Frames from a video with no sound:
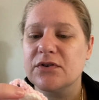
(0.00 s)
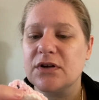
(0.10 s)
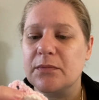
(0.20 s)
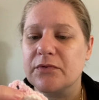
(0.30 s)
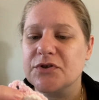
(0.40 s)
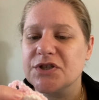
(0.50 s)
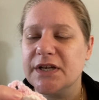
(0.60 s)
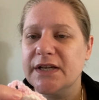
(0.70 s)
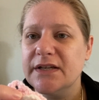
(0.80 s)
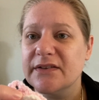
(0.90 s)
double
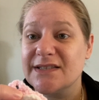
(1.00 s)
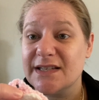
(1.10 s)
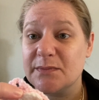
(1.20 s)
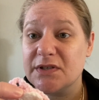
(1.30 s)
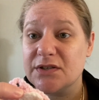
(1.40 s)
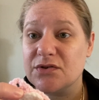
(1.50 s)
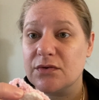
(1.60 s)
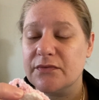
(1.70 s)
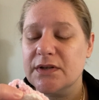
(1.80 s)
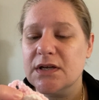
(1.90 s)
crochet in the same stitch,
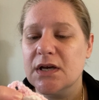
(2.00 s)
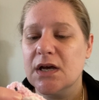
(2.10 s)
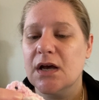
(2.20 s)
all of it,